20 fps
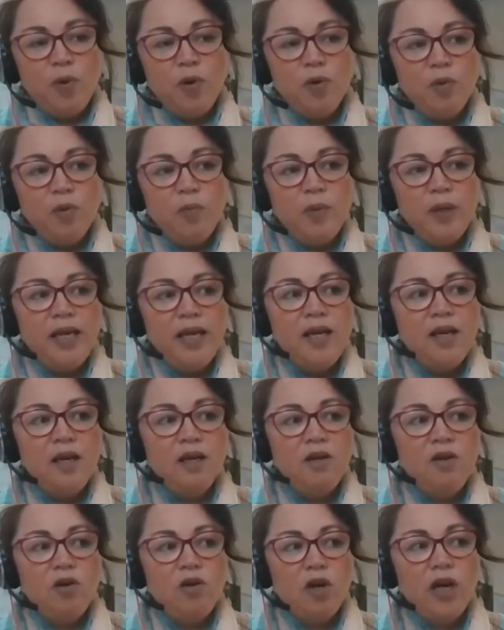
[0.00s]
probably
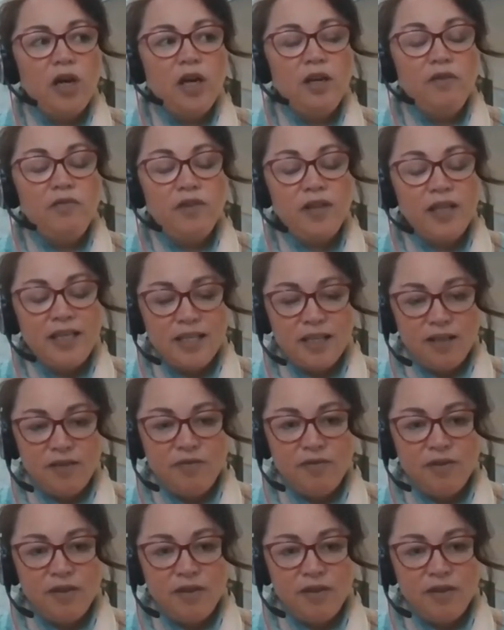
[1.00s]
not overly
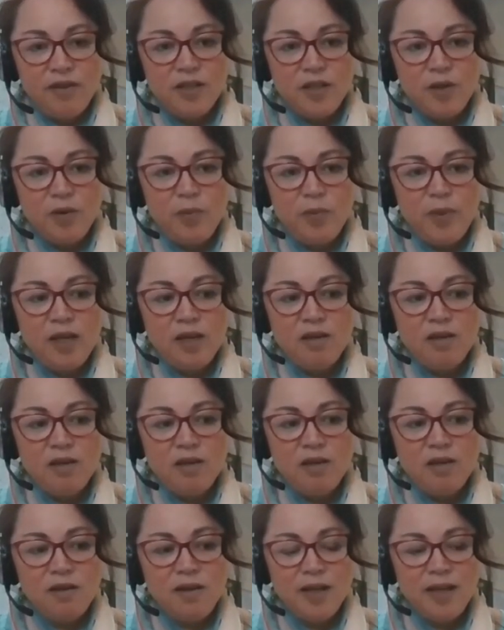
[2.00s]
different. We
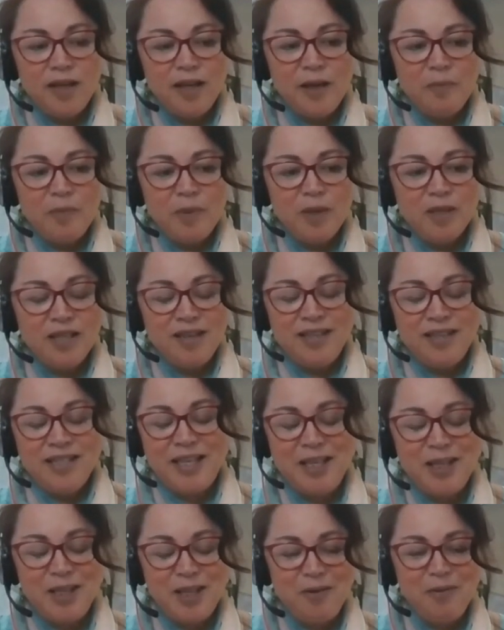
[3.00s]
are, as I
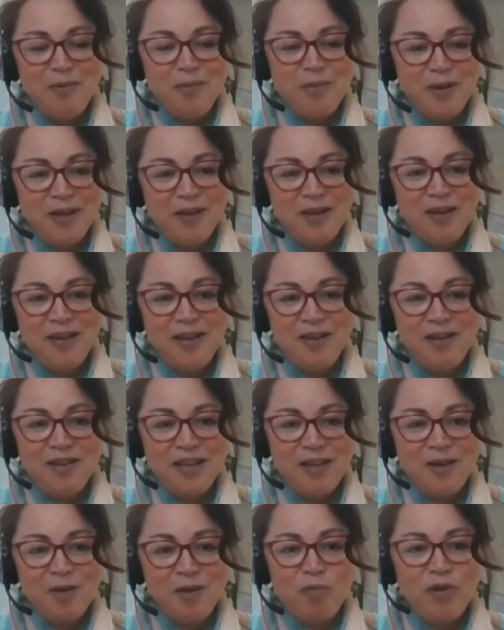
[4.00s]
said to you in our
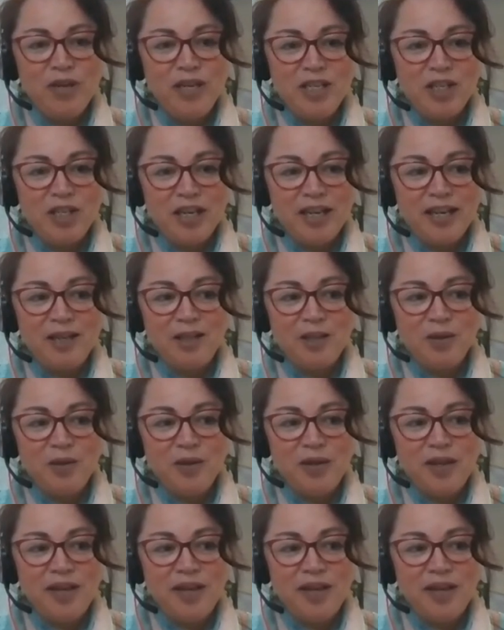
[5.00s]
little pre-chat,